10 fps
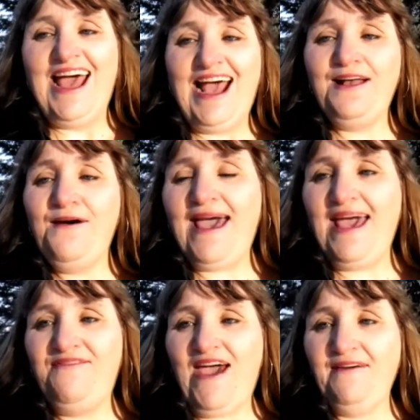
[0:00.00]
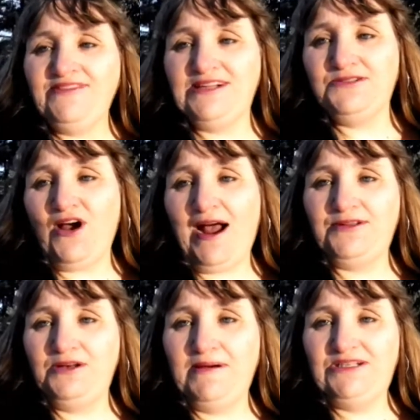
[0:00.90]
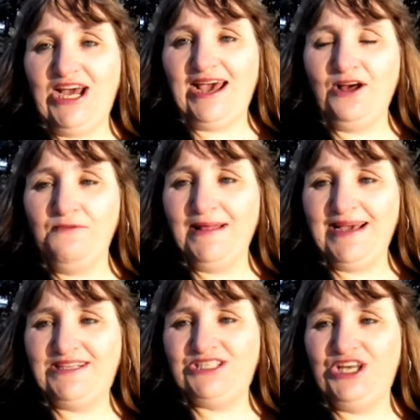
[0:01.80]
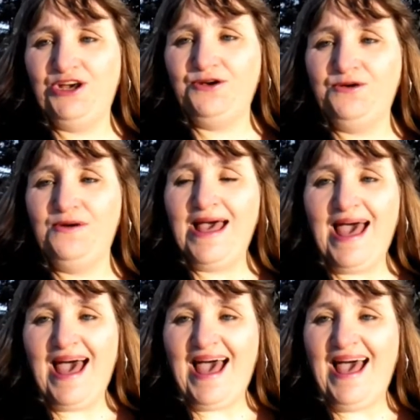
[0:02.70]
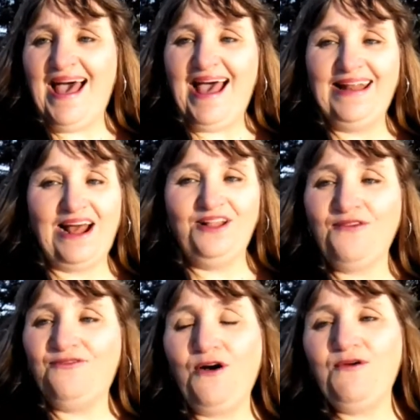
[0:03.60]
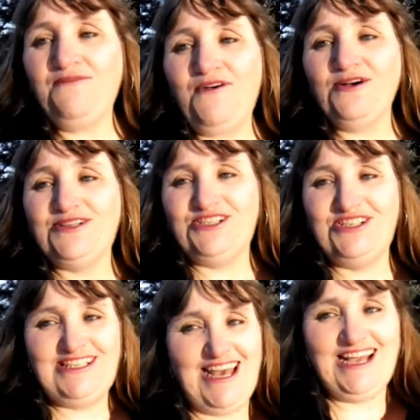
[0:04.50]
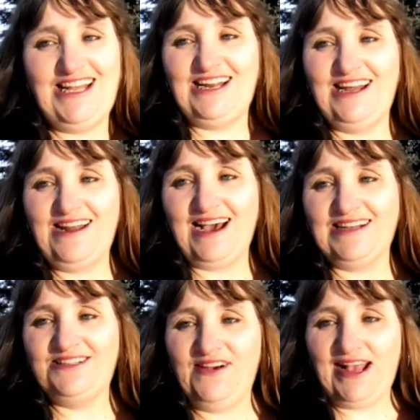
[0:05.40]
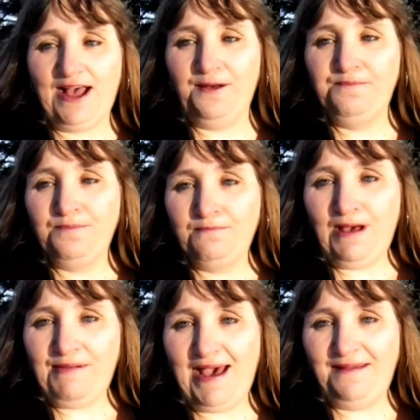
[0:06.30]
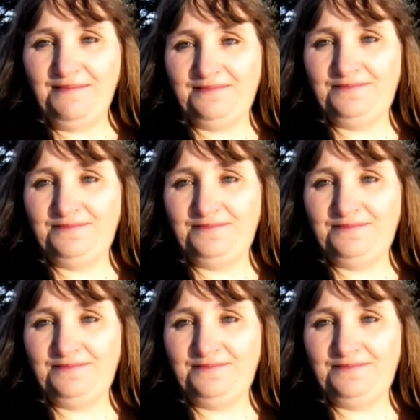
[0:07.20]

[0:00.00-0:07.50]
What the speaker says: Anyway, if you haven't subscribed to my channel, please do. And I look forward, folks, to seeing you in the next video. Bye-bye.